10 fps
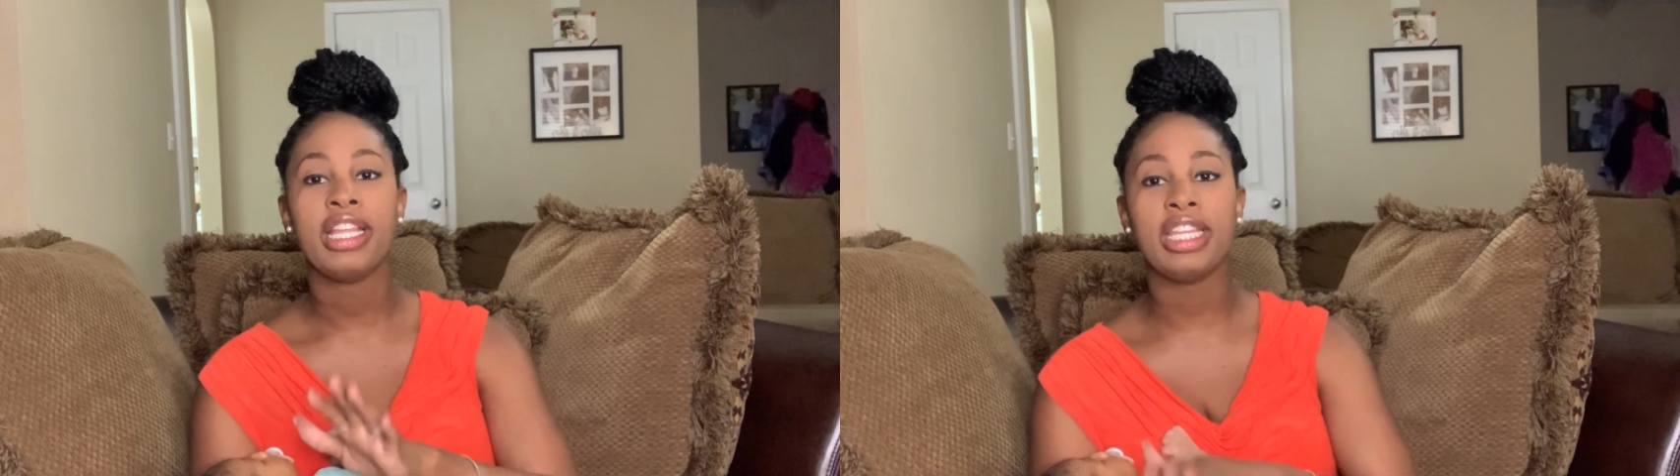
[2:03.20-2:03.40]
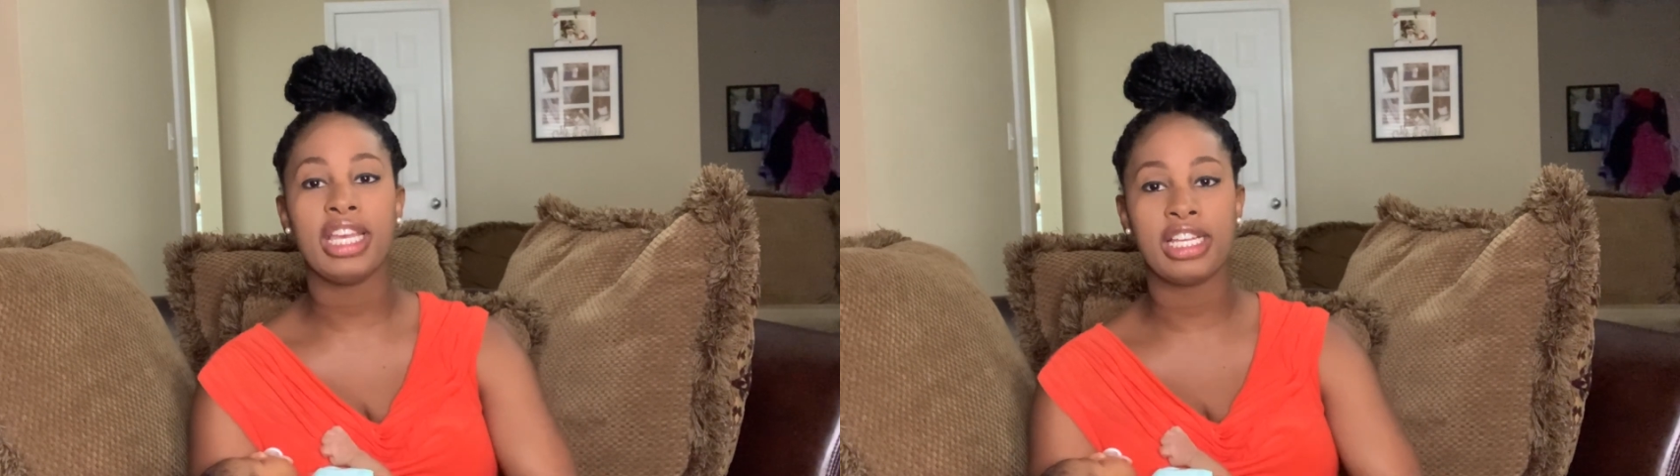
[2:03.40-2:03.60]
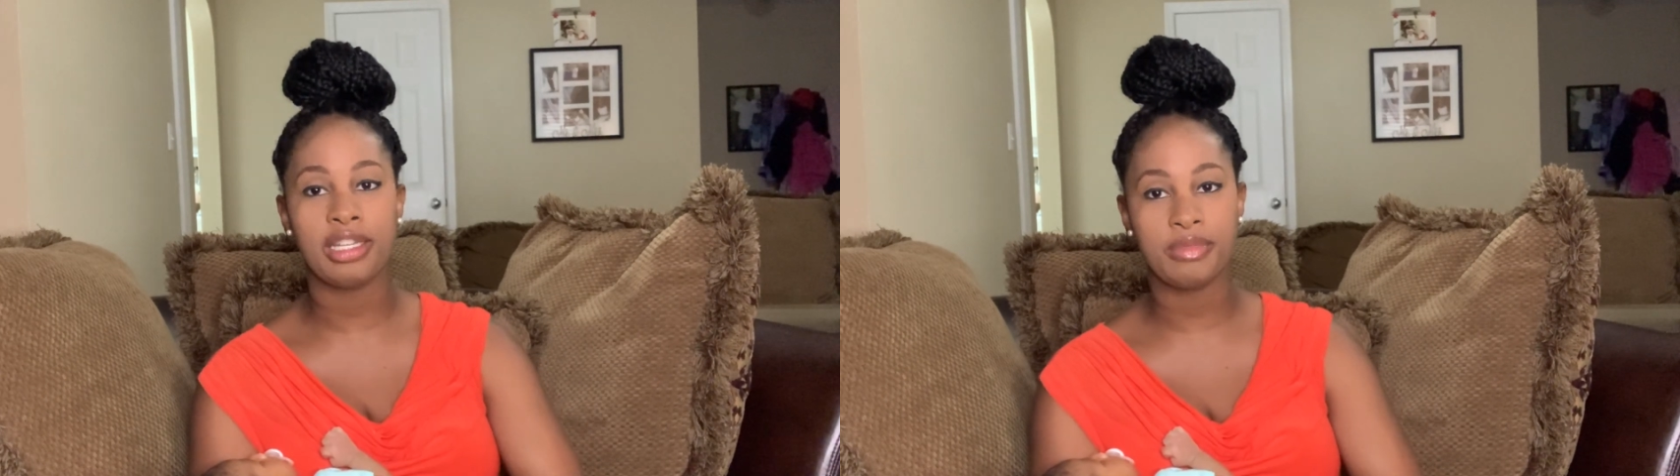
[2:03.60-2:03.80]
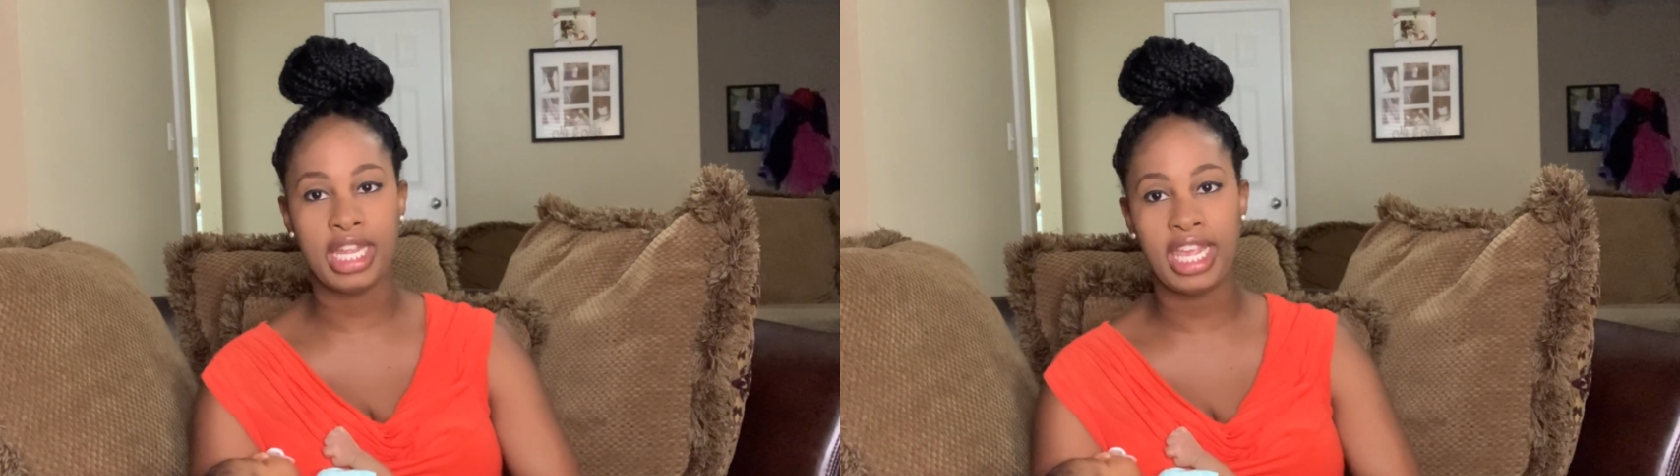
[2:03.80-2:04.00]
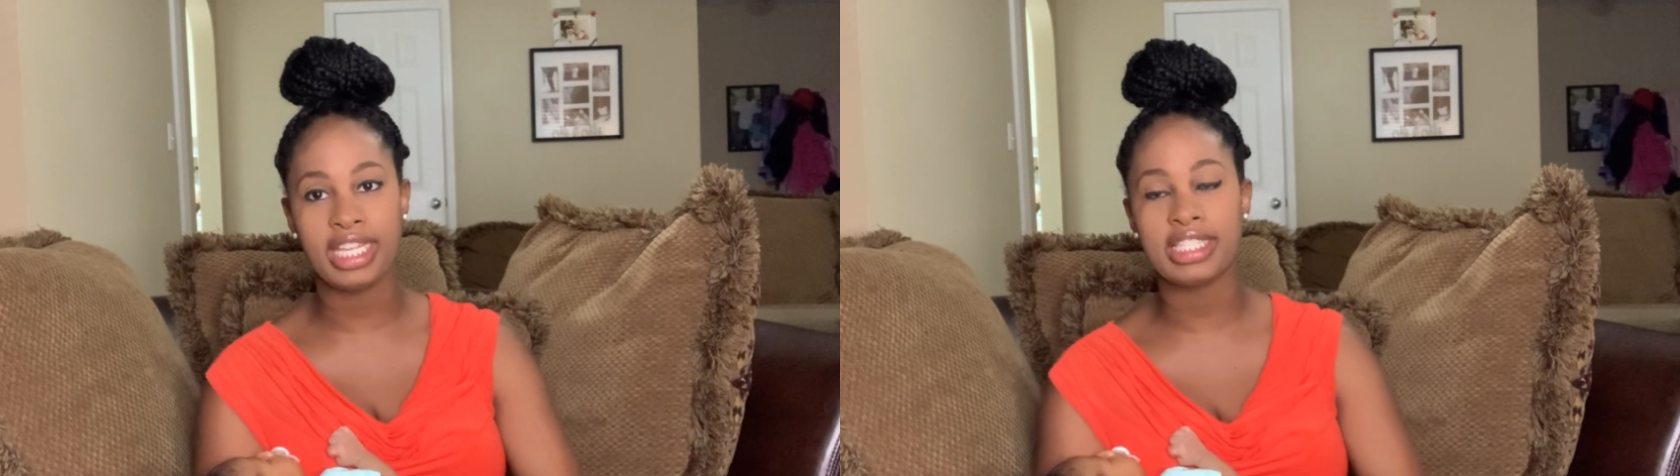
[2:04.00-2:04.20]
the
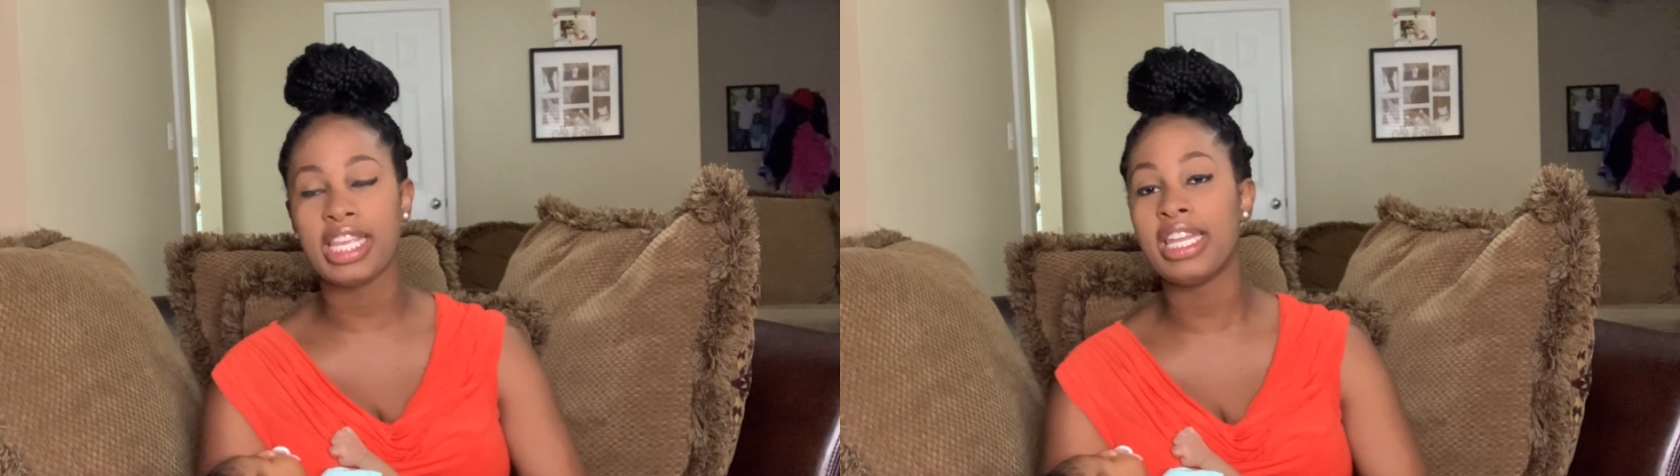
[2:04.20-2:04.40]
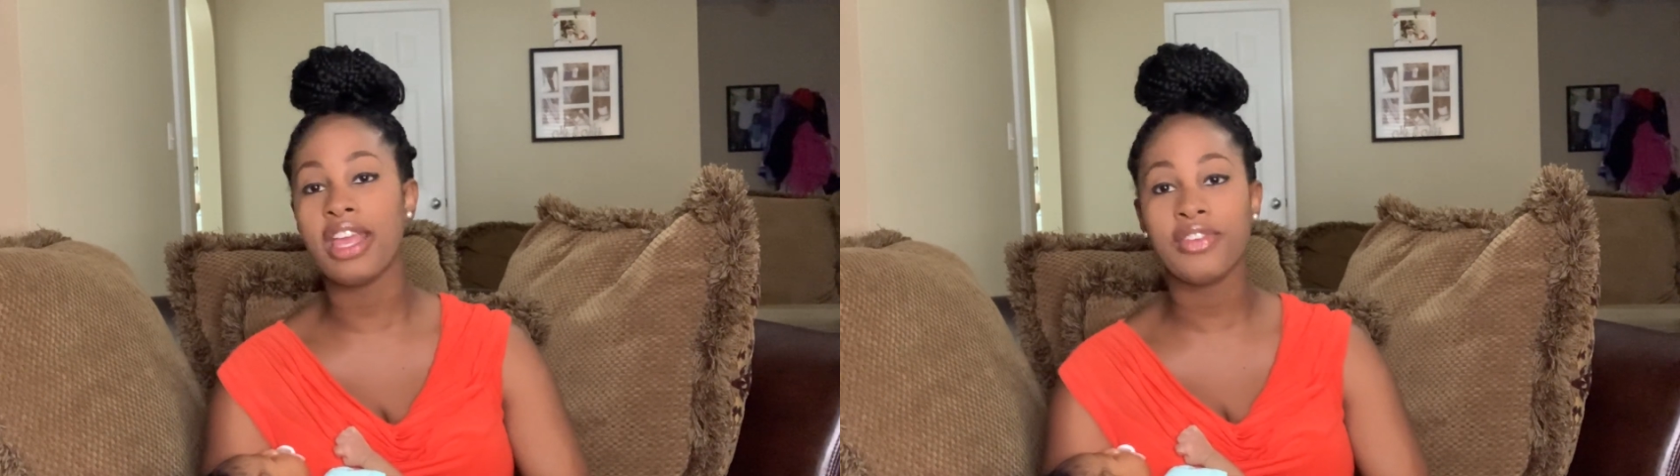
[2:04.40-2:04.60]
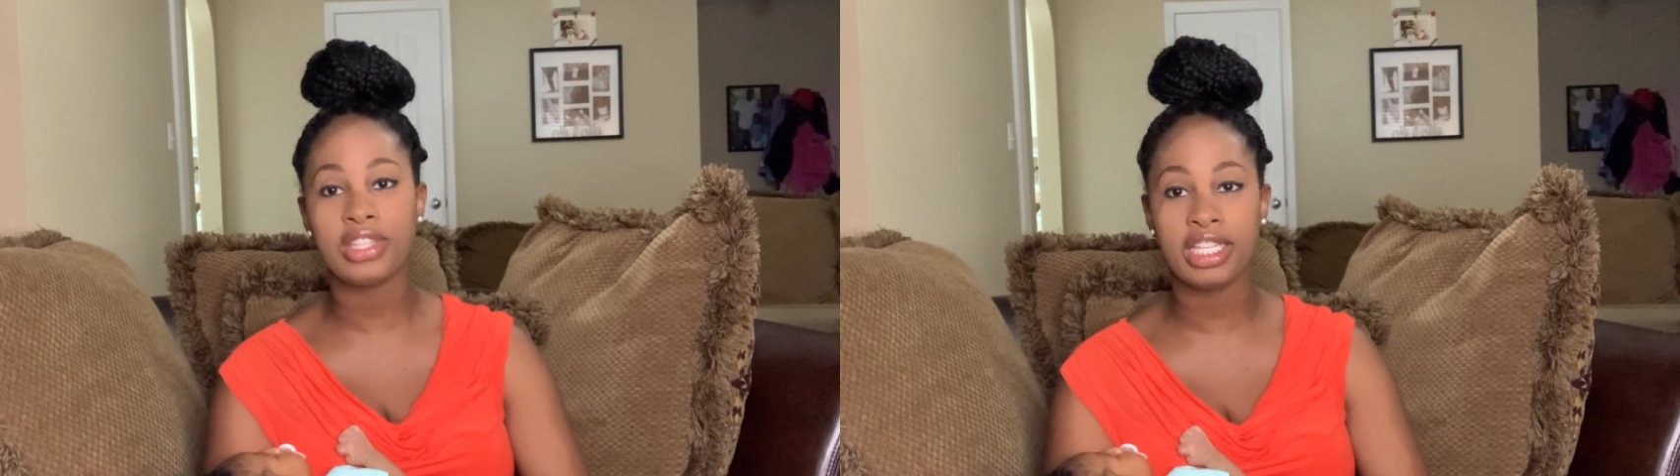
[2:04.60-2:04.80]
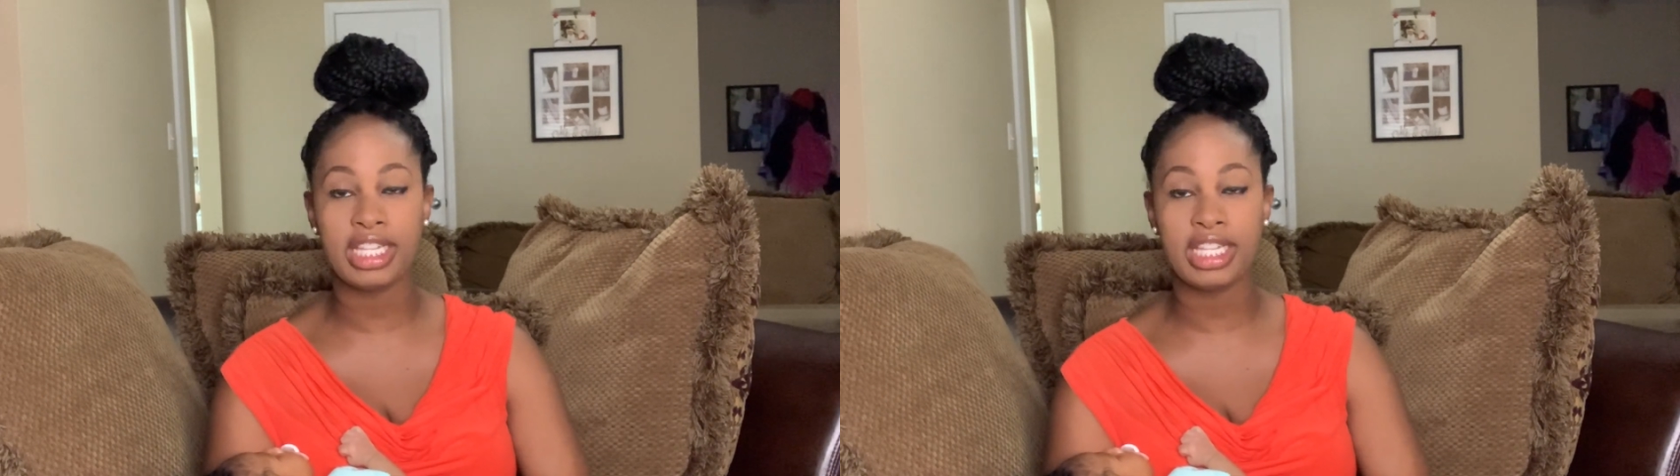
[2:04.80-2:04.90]
updates and everything